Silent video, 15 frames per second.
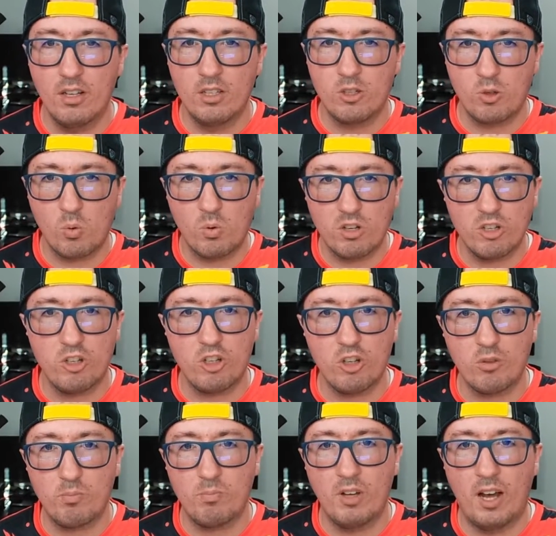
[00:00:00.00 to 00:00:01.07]
Sword and
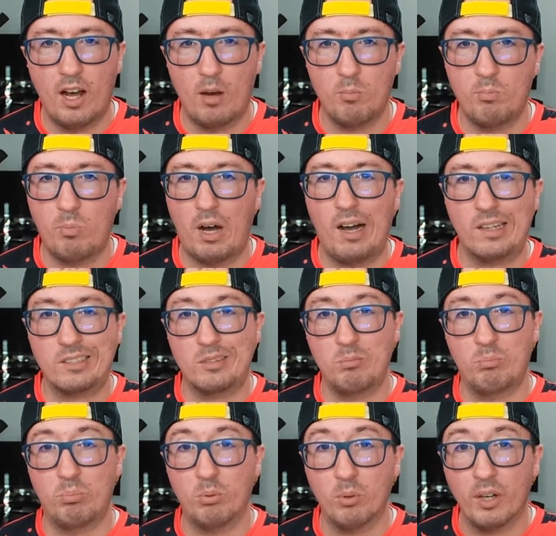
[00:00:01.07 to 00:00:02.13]
Shield box
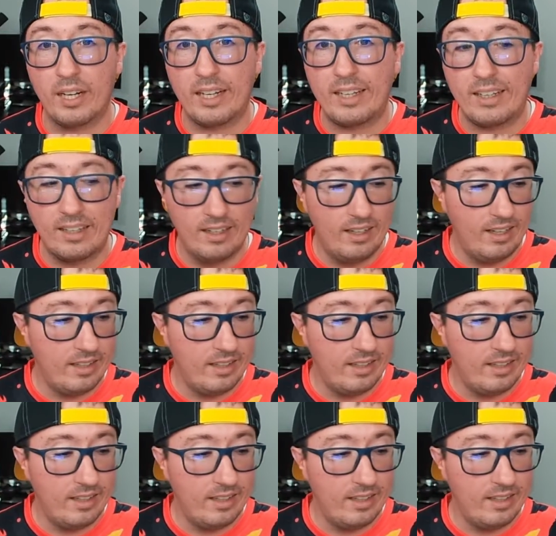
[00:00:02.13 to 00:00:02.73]
break.